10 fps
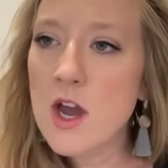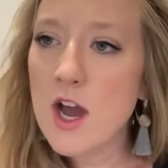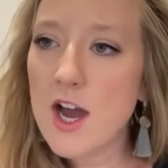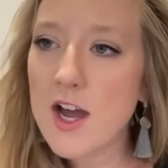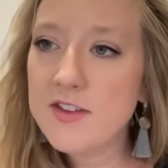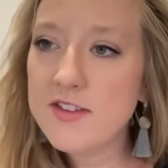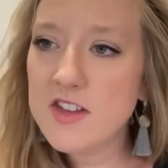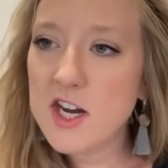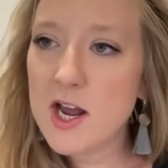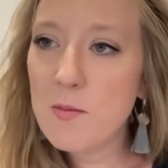Uh, this is
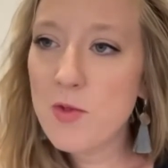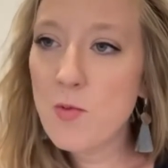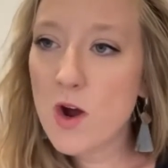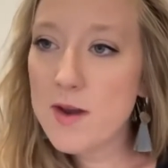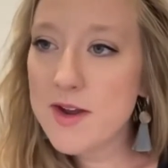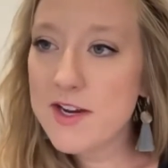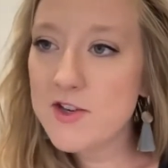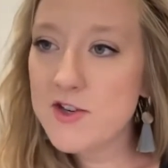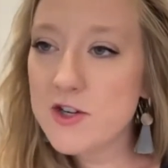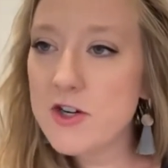going to come with one
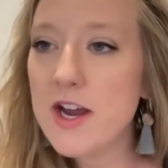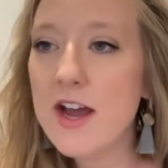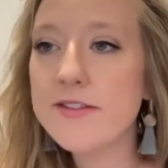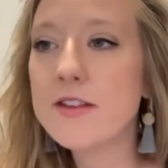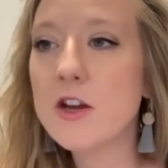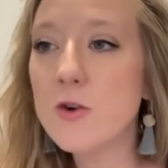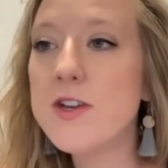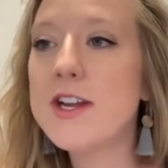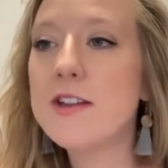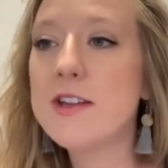manager, has low
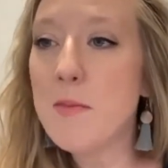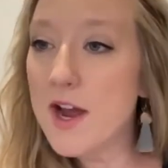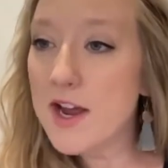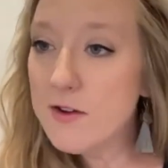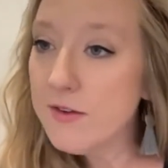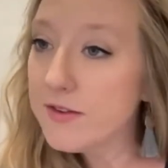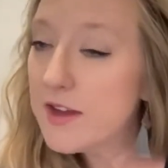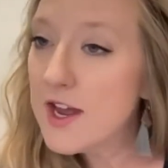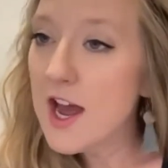daily miles.